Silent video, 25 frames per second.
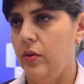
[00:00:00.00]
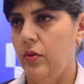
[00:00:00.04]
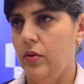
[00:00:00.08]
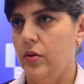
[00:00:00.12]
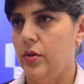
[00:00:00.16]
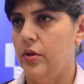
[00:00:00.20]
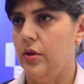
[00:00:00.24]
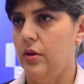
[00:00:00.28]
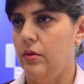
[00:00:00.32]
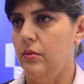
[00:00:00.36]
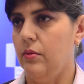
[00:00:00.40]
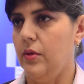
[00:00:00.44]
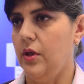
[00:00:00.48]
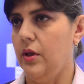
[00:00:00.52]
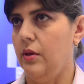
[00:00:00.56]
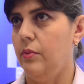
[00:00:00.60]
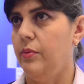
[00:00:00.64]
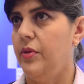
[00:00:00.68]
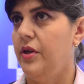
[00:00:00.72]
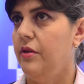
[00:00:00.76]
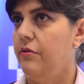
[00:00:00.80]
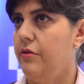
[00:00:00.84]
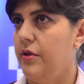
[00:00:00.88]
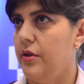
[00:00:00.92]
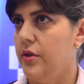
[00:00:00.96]
also in my
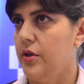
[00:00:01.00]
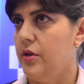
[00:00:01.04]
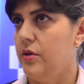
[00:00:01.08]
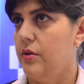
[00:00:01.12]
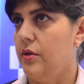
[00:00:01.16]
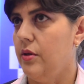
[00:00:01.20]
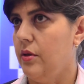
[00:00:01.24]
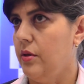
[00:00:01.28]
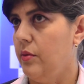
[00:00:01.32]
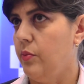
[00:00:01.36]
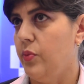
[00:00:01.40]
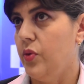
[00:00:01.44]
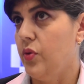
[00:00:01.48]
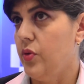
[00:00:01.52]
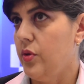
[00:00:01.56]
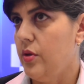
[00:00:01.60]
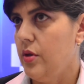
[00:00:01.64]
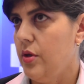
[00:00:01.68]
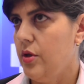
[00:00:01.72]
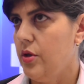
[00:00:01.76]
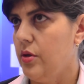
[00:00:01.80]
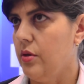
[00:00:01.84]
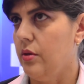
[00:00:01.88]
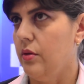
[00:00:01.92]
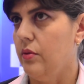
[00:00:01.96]
previous
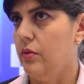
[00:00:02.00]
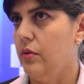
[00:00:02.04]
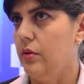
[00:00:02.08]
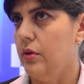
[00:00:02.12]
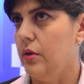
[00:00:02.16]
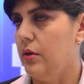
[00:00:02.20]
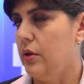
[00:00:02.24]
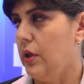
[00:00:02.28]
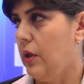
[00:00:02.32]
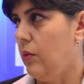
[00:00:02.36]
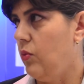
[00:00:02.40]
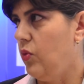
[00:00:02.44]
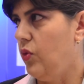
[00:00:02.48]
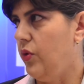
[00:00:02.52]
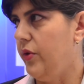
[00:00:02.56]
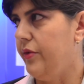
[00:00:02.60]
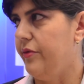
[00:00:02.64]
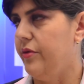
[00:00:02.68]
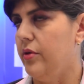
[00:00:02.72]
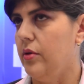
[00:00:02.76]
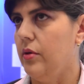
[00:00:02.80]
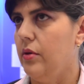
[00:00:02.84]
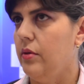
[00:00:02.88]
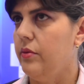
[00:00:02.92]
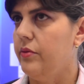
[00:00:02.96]
position. All the time we
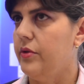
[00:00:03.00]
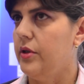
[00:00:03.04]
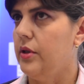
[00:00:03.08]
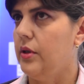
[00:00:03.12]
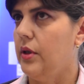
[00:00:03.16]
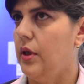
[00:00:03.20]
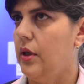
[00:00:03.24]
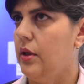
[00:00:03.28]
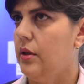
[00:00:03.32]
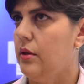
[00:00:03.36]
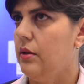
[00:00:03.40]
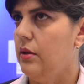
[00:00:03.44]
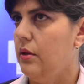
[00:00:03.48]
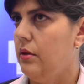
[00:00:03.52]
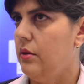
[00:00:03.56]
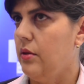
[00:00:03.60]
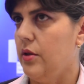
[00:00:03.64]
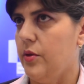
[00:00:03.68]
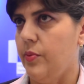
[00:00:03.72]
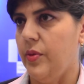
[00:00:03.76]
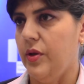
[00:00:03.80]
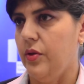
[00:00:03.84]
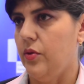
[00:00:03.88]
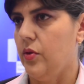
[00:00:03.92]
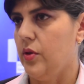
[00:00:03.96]
follow the
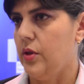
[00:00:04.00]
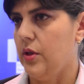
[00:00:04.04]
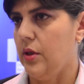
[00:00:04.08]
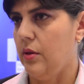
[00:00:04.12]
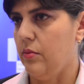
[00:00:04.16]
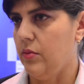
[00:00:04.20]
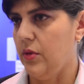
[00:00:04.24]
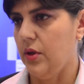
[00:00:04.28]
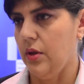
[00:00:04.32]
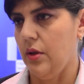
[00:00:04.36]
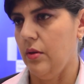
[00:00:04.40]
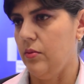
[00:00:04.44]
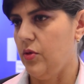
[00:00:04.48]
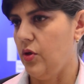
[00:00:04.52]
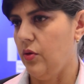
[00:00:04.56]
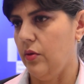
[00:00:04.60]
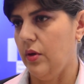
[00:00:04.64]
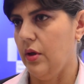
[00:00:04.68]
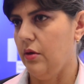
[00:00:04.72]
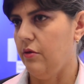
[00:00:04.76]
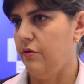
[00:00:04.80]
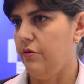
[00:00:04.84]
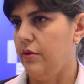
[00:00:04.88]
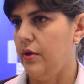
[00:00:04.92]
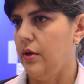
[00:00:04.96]
articles, because sometimes you
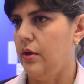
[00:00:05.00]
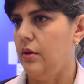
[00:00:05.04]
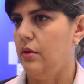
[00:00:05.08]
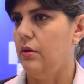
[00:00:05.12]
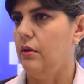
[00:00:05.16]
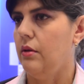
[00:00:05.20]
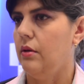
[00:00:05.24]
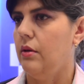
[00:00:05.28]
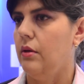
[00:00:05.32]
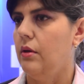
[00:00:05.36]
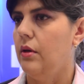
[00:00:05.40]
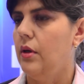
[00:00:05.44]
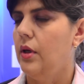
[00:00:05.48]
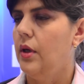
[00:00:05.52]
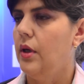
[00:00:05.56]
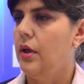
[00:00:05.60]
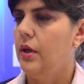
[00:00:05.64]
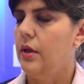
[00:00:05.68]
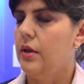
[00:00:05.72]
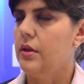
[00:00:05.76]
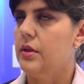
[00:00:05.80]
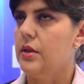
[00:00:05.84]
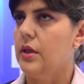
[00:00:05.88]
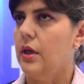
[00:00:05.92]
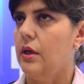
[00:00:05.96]
can find
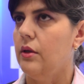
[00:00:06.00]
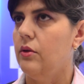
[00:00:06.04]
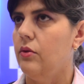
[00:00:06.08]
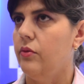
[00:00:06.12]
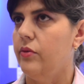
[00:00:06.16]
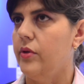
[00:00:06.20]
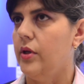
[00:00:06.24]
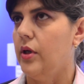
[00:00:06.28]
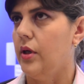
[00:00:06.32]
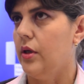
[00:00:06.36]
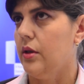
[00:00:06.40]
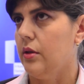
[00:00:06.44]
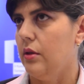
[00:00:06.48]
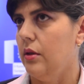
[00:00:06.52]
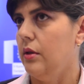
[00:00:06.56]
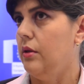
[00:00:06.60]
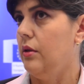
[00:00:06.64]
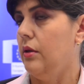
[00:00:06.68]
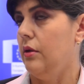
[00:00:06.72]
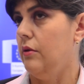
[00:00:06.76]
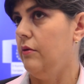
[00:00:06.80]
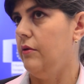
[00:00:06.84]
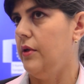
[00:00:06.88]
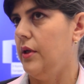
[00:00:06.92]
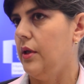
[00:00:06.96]
inside of the
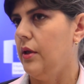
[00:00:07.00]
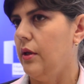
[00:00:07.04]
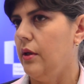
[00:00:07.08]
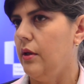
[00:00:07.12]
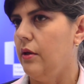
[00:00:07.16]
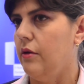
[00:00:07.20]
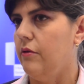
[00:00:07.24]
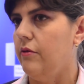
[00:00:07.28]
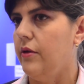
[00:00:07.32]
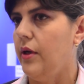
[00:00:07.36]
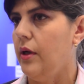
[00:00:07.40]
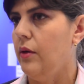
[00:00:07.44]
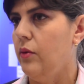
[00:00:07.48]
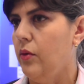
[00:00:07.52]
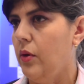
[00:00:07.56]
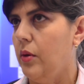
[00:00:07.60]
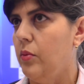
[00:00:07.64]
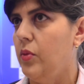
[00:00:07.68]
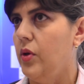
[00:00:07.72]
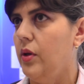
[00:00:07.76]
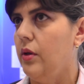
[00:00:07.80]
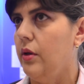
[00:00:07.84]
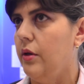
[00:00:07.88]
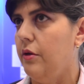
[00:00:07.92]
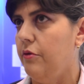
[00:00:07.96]
article very
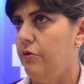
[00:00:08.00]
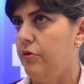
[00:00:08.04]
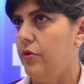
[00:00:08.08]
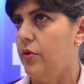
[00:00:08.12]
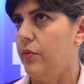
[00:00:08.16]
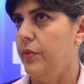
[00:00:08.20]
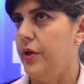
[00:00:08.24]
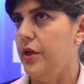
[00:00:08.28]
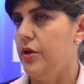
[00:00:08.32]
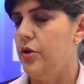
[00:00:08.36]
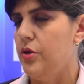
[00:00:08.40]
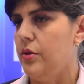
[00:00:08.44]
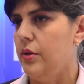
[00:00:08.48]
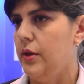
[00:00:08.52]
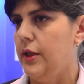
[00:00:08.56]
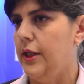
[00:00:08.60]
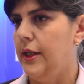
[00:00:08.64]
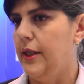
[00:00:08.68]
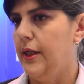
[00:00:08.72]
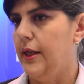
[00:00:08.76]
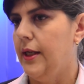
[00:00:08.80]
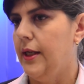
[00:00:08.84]
valuable information.